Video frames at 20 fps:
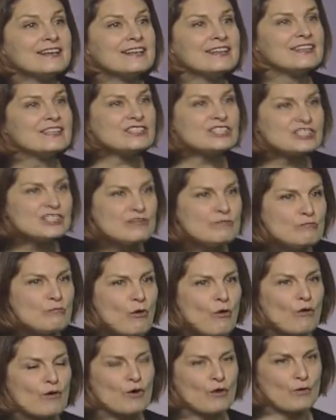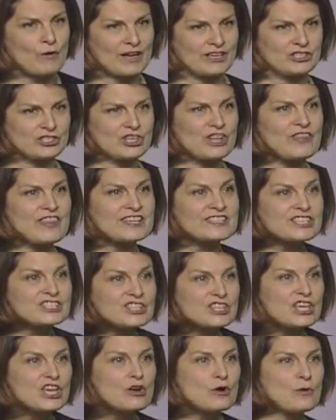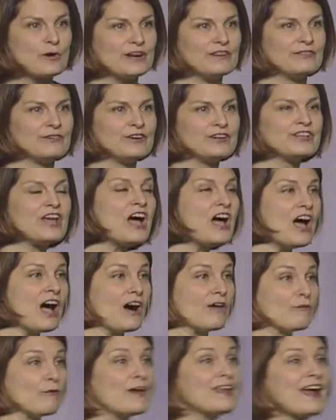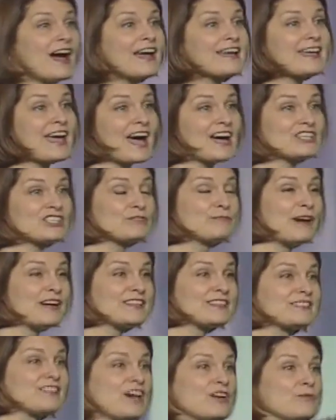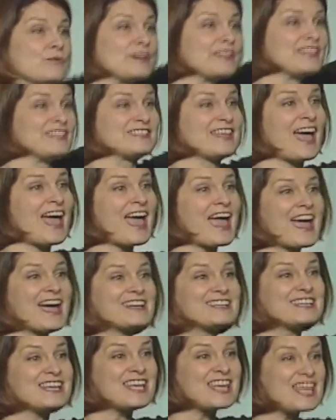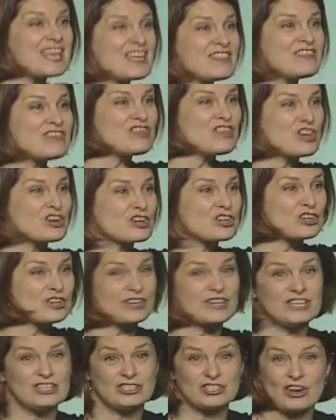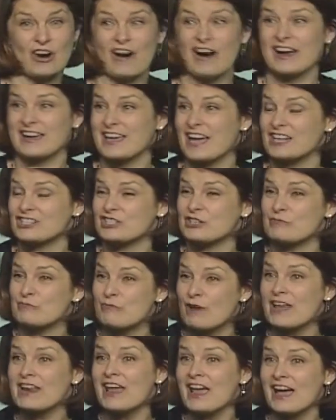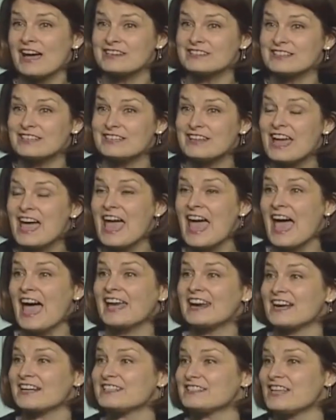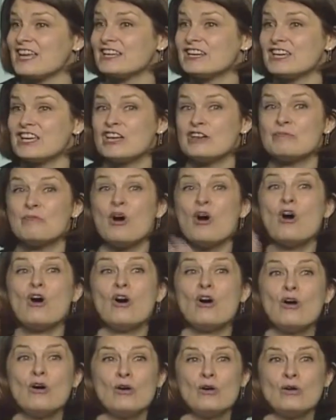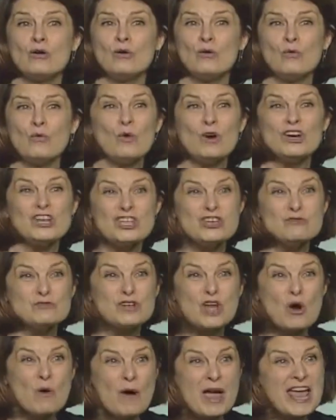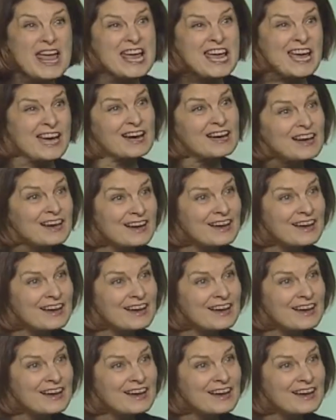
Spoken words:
This is a moral question. This is the equivalent of when I catch my son with his hand in the cookie jar. I catch him red-handed, and I say to him, what are you doing?